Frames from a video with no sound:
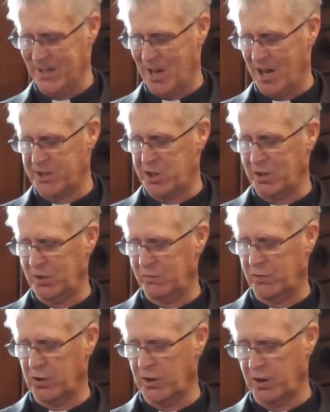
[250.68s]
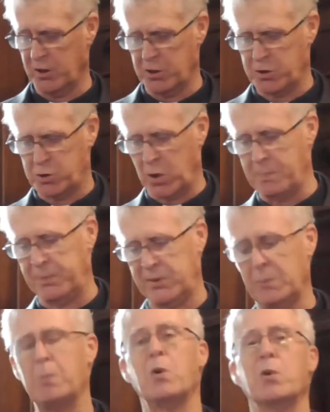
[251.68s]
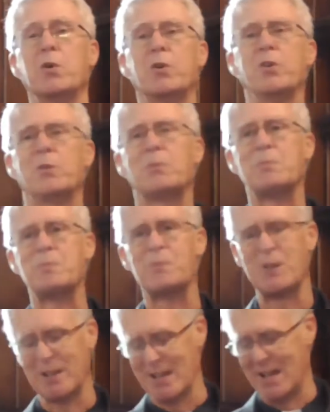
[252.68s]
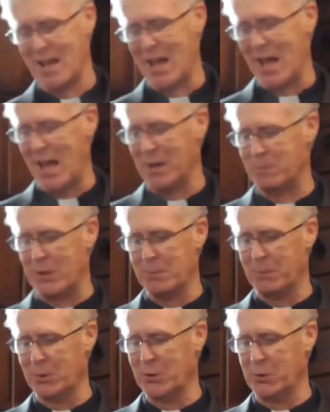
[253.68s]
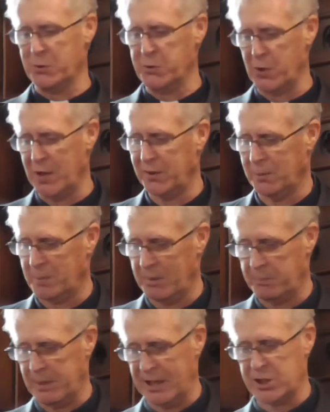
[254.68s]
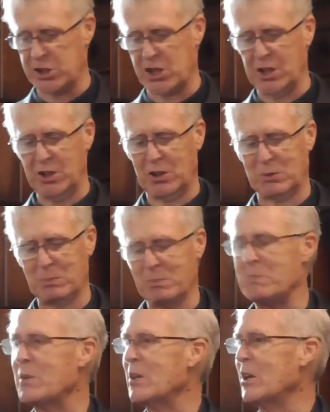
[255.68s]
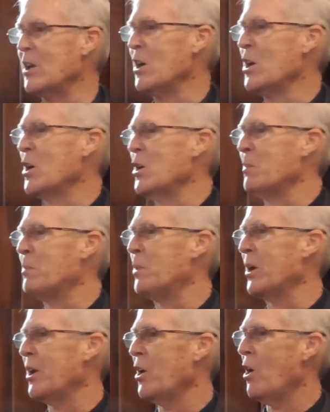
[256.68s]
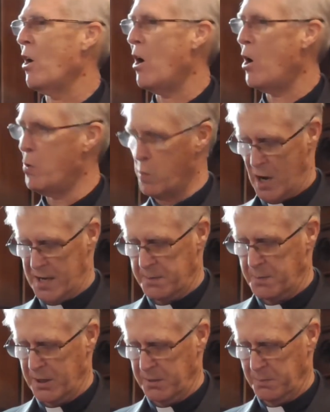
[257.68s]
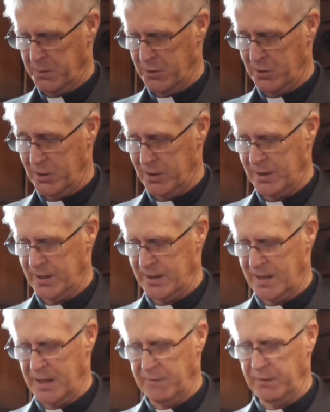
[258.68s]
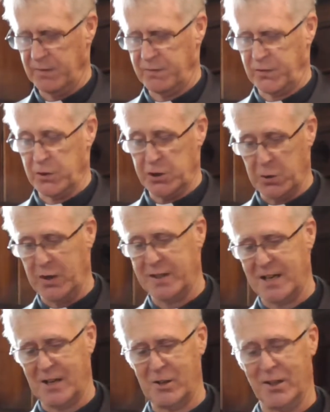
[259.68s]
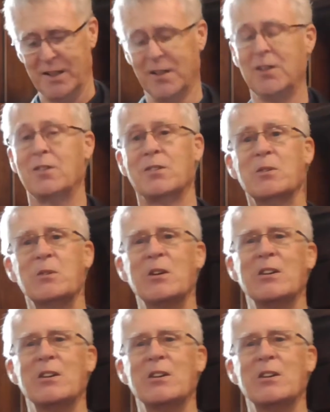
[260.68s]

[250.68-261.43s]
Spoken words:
Not just for Trump supporters and people who dress up in bedsheets, but all white people, even for Unitarians